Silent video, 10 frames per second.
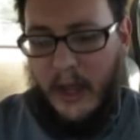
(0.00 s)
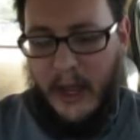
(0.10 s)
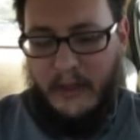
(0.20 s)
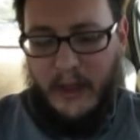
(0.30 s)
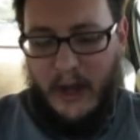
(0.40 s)

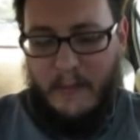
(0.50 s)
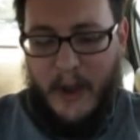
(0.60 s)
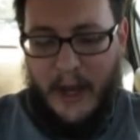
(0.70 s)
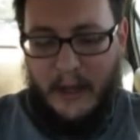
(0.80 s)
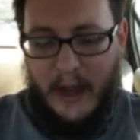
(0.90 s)
and then I
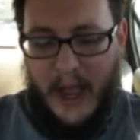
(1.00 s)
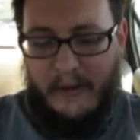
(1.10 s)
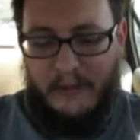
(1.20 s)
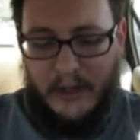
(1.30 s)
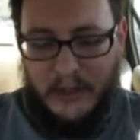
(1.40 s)
might
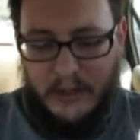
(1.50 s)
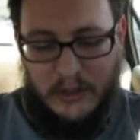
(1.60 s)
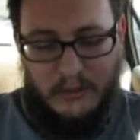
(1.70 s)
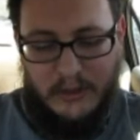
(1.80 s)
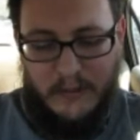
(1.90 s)

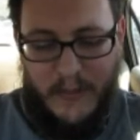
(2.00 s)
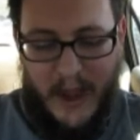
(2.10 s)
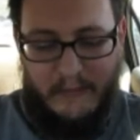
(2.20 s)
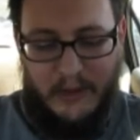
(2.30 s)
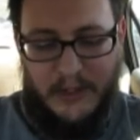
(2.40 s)
do some
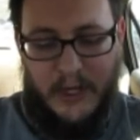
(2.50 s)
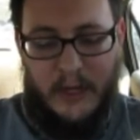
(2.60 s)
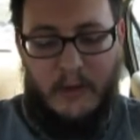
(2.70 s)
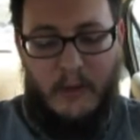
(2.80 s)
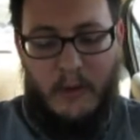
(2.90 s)

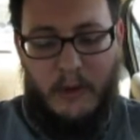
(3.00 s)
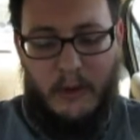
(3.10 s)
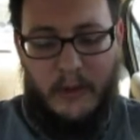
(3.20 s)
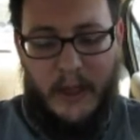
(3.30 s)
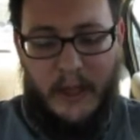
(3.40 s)
averaging, or
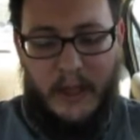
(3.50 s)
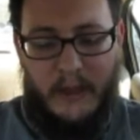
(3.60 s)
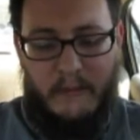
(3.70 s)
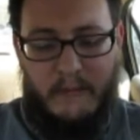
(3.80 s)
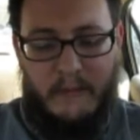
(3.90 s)

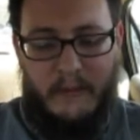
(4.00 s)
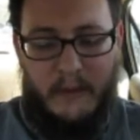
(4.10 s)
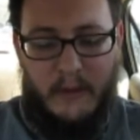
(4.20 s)
if